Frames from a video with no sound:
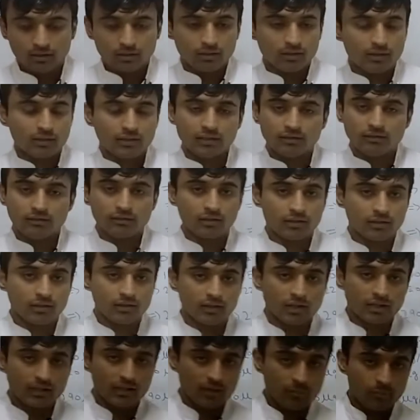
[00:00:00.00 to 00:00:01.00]
it is
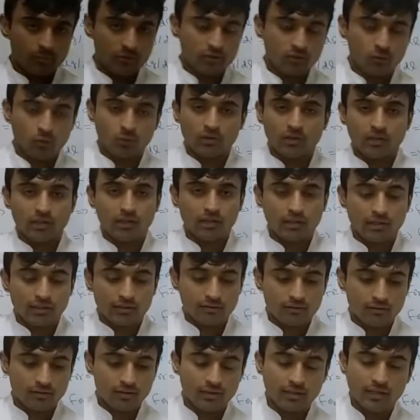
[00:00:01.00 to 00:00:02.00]
damaged, or
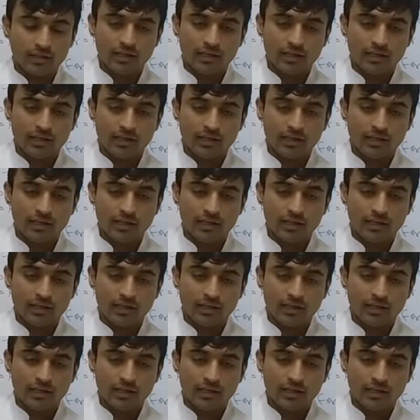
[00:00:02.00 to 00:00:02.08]
it